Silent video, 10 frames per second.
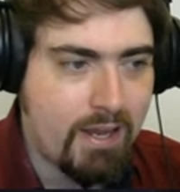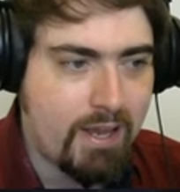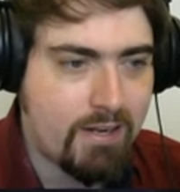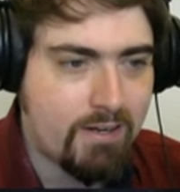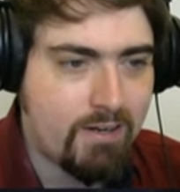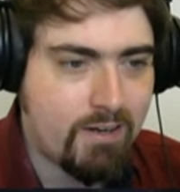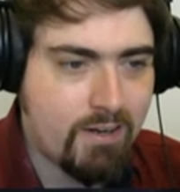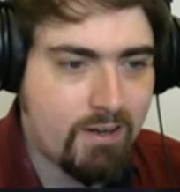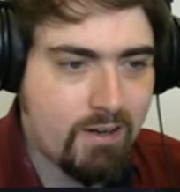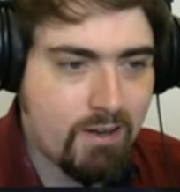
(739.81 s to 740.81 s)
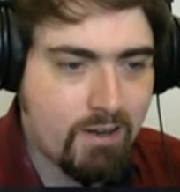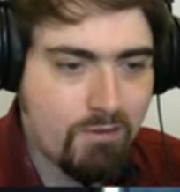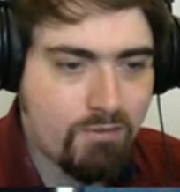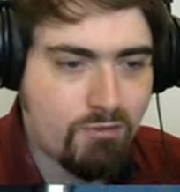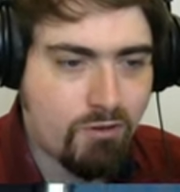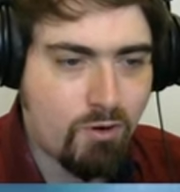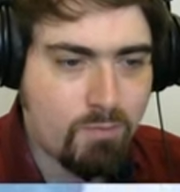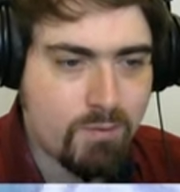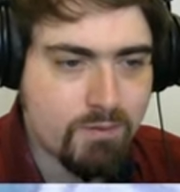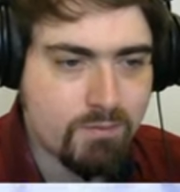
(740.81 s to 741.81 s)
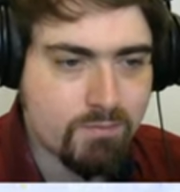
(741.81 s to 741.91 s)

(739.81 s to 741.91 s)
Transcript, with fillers: in from